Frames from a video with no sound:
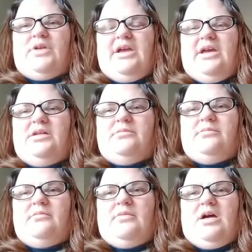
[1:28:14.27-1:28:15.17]

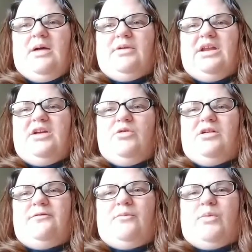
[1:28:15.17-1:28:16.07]
and I'm getting
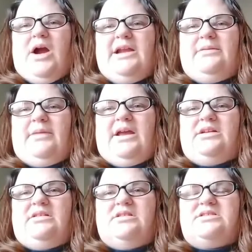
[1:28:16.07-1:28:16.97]
one for Brian and
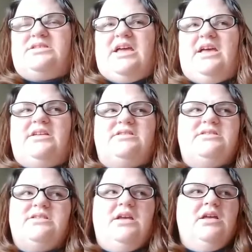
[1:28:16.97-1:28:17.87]
Mandy that
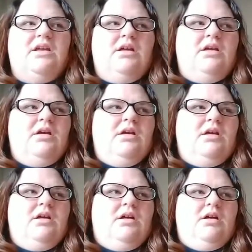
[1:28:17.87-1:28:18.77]
says,
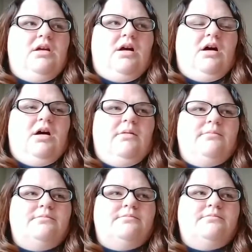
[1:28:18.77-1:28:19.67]

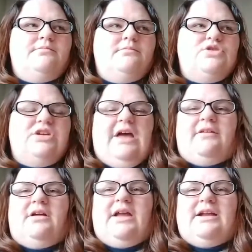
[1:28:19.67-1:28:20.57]

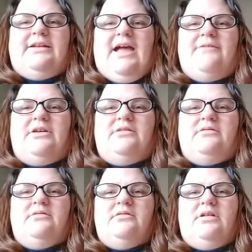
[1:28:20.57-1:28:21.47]
together again in
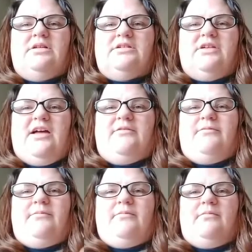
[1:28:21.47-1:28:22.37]
heaven, and I'll
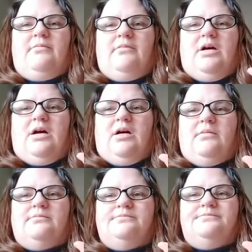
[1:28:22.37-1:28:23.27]
have,
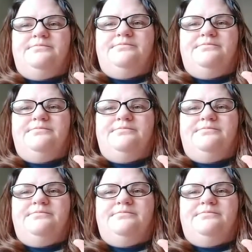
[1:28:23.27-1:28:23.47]
the